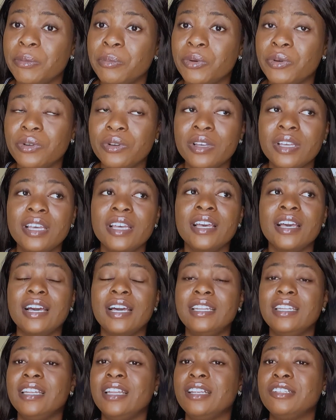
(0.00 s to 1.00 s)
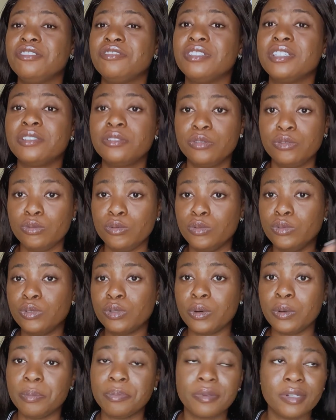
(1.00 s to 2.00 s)
bought an electric
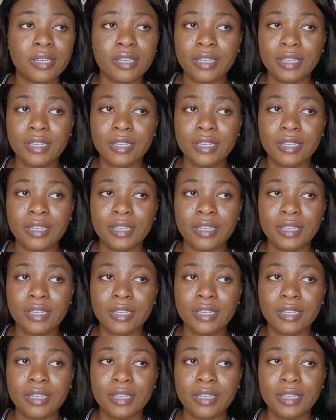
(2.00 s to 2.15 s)
two-top